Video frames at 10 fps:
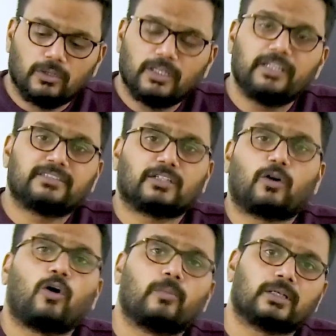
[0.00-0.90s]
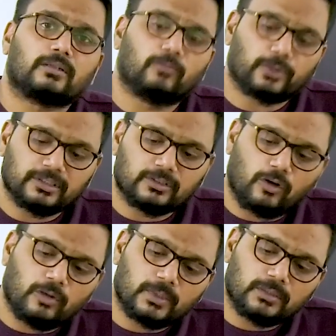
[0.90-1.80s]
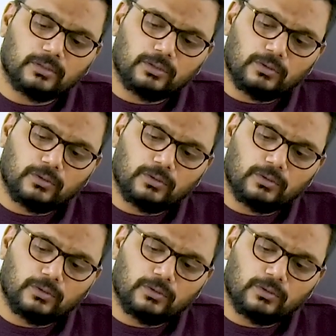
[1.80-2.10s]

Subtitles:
It's a common. What is common?